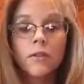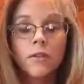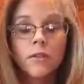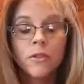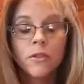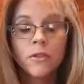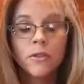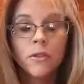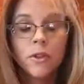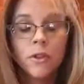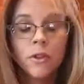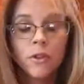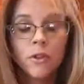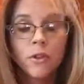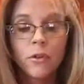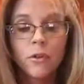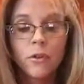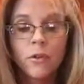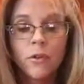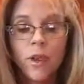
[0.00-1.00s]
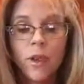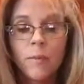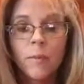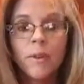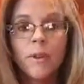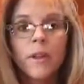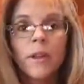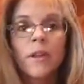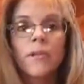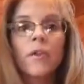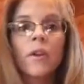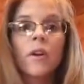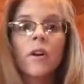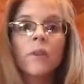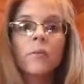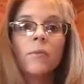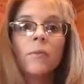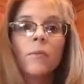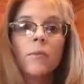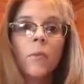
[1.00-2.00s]
children who they believe
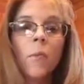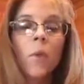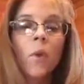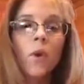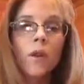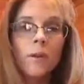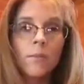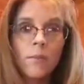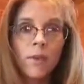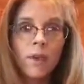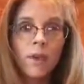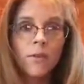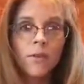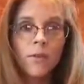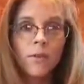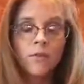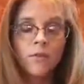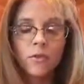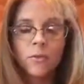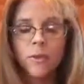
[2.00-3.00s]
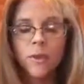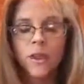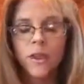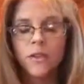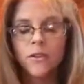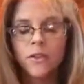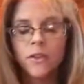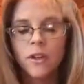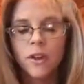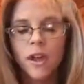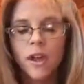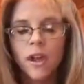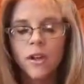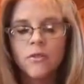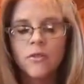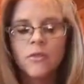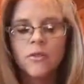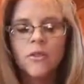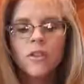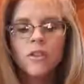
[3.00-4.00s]
are going to be here for the tribulation.
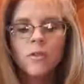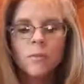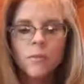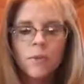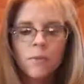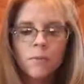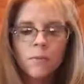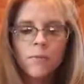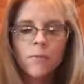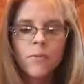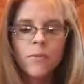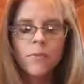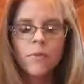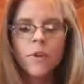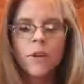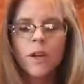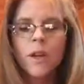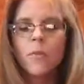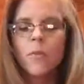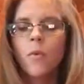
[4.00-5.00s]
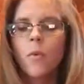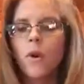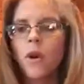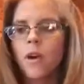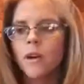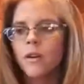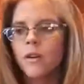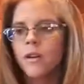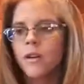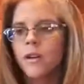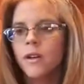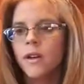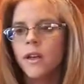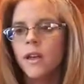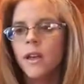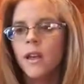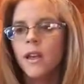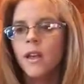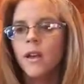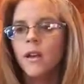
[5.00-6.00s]
So she's been storing up water
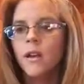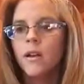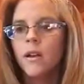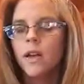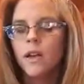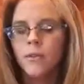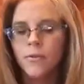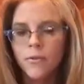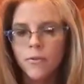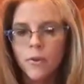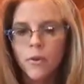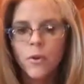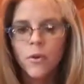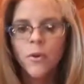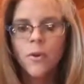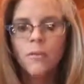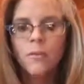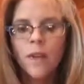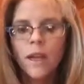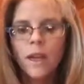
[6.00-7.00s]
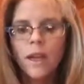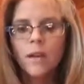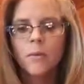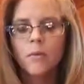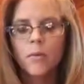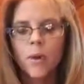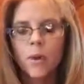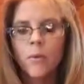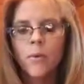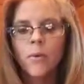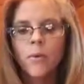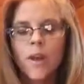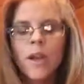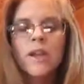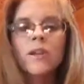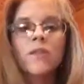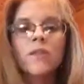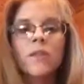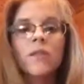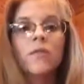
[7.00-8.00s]
and food and making
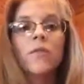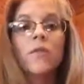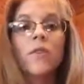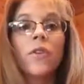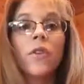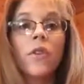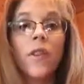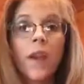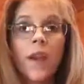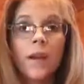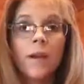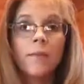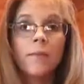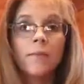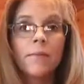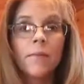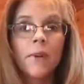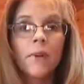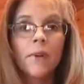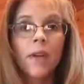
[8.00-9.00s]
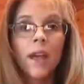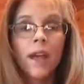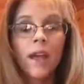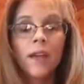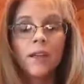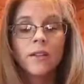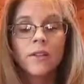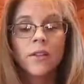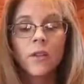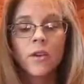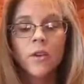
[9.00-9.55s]
preparation for them, okay?